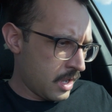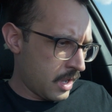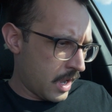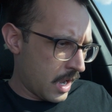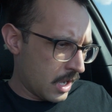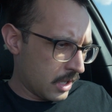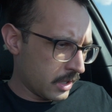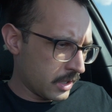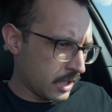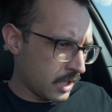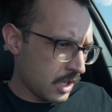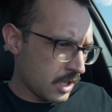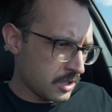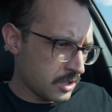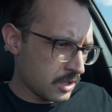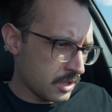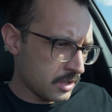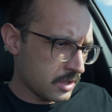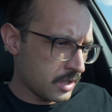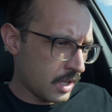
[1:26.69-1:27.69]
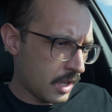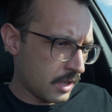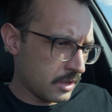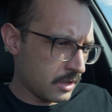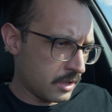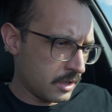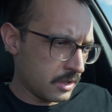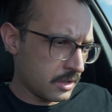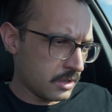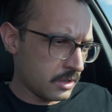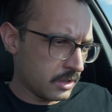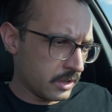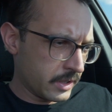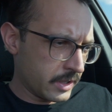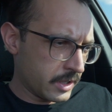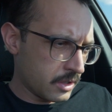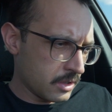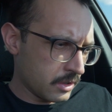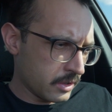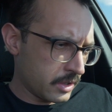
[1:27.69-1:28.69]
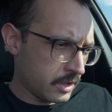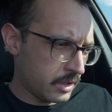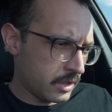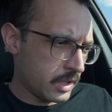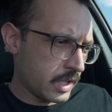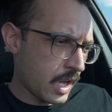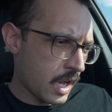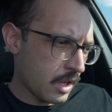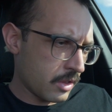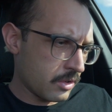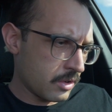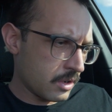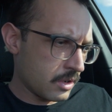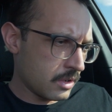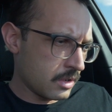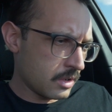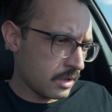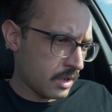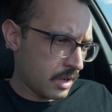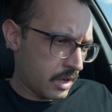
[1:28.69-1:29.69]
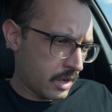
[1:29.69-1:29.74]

allegations that it illegally gathered